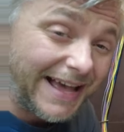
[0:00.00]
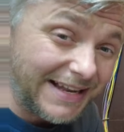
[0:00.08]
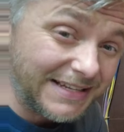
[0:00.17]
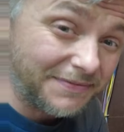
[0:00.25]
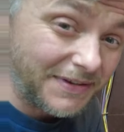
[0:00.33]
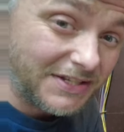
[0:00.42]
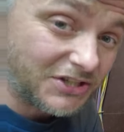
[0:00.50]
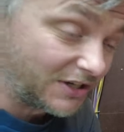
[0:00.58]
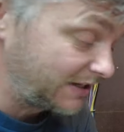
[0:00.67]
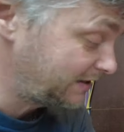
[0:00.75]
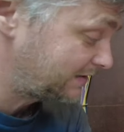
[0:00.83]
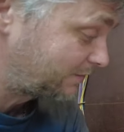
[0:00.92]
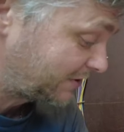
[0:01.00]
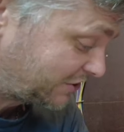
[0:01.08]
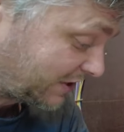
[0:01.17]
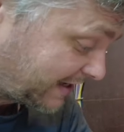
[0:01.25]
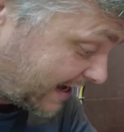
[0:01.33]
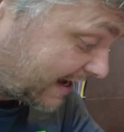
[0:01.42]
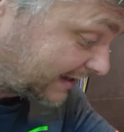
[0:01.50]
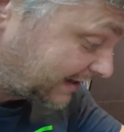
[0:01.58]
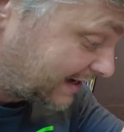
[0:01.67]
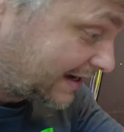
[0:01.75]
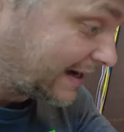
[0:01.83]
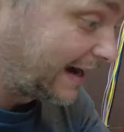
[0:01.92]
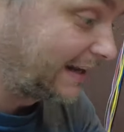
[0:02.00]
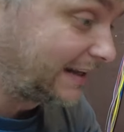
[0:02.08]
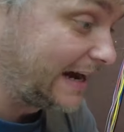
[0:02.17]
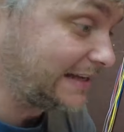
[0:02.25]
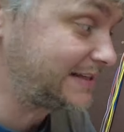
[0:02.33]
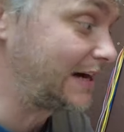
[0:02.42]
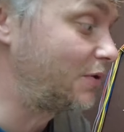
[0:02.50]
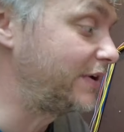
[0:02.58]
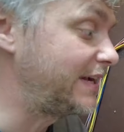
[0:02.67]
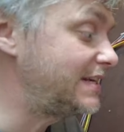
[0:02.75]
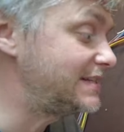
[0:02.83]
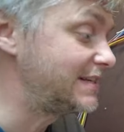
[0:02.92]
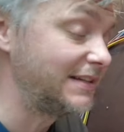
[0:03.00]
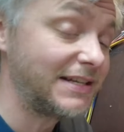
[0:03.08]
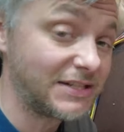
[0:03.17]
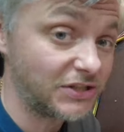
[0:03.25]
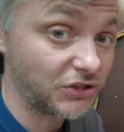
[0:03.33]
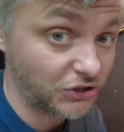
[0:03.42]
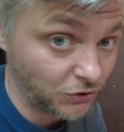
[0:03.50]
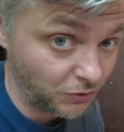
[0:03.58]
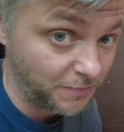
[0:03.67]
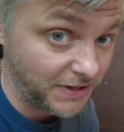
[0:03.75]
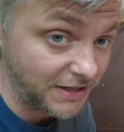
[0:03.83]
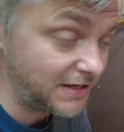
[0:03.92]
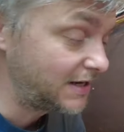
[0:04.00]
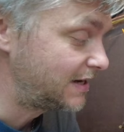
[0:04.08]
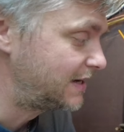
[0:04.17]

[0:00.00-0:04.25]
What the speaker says: handy feature, which again highlights how easy this should be